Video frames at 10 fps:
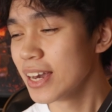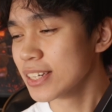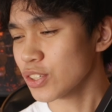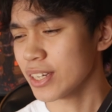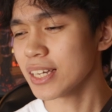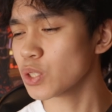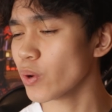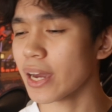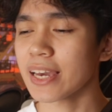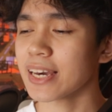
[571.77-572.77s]
So yeah, that's
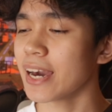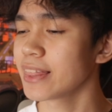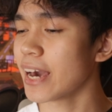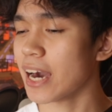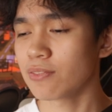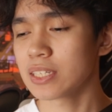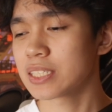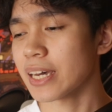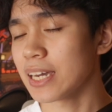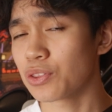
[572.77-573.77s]
why I kinda have it
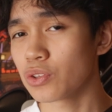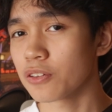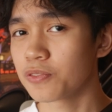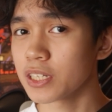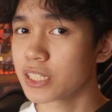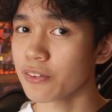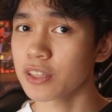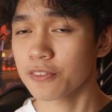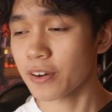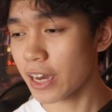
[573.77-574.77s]
tied to the Field
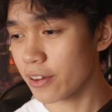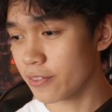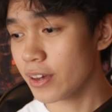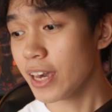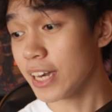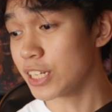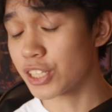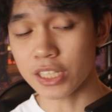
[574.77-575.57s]
75HE,